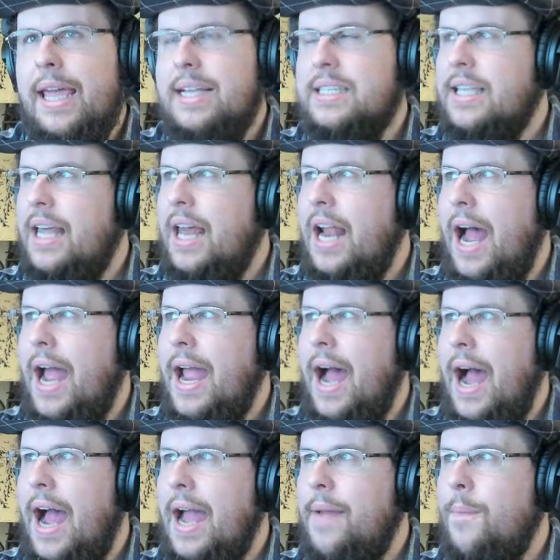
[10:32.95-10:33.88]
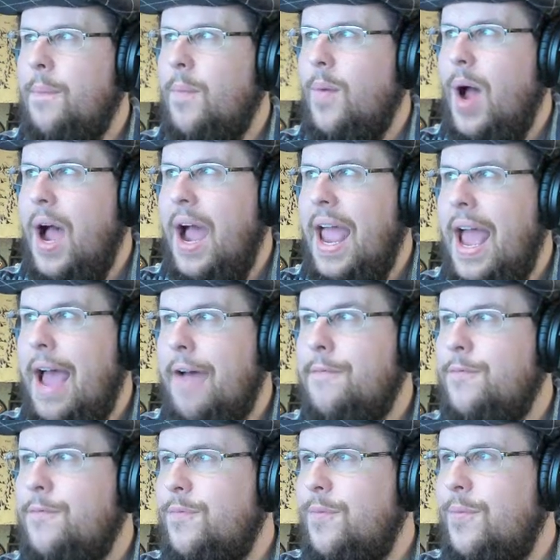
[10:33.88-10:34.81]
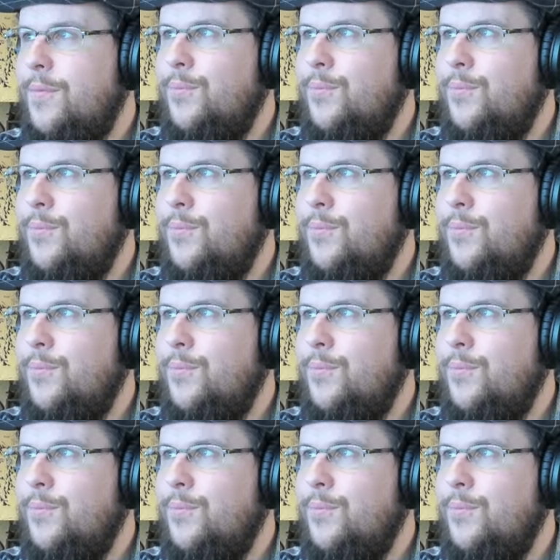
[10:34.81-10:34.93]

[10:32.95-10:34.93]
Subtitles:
is that I have